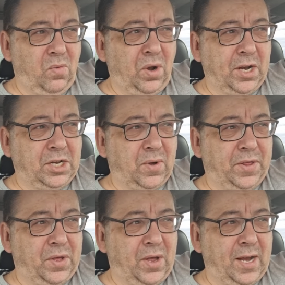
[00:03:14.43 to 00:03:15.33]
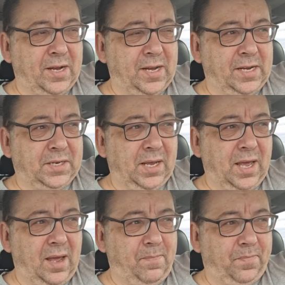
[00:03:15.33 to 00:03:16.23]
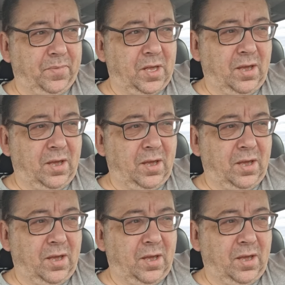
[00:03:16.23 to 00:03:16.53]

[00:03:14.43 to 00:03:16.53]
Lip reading: One or two I thought had a decent game.